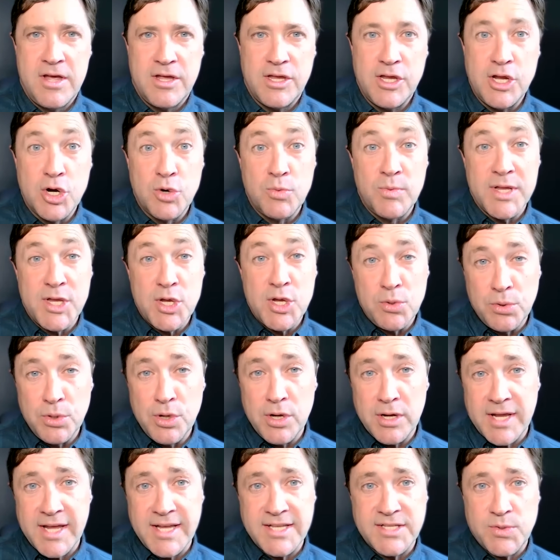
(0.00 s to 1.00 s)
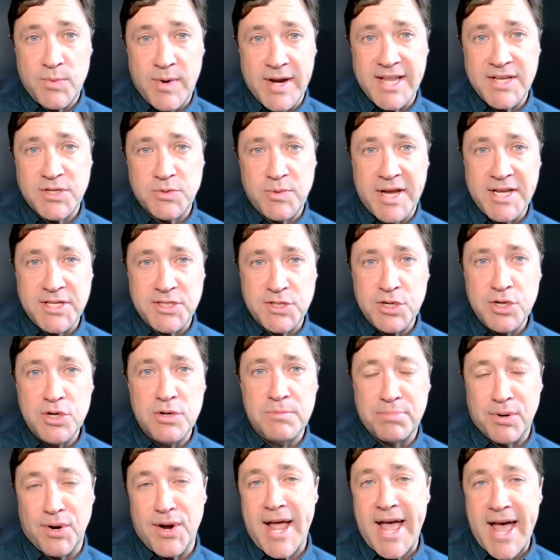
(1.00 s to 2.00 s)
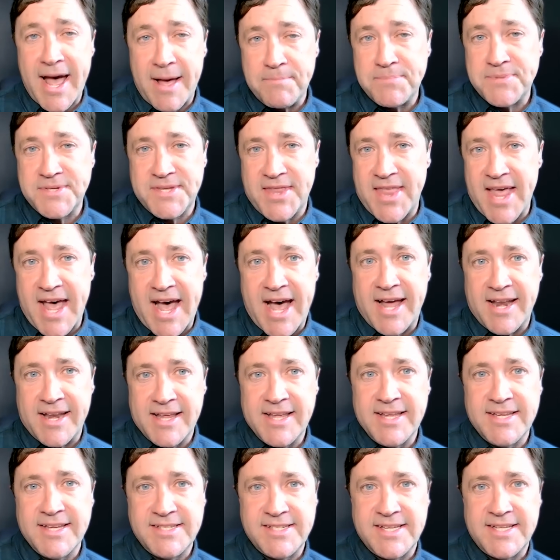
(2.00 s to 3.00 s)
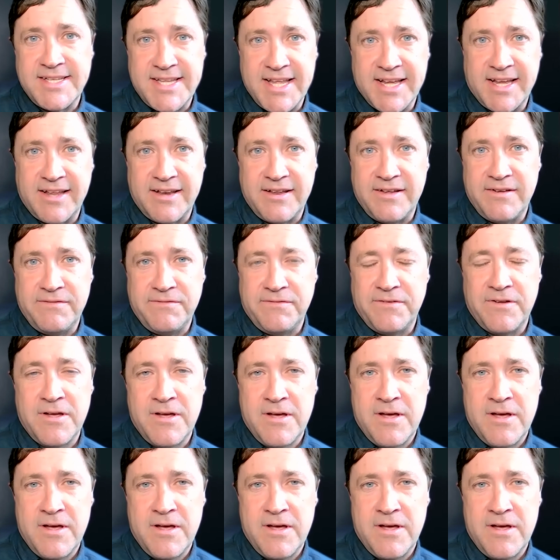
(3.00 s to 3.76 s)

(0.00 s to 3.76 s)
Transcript: Mm-hmm. When you look at 2022, perhaps that is indicative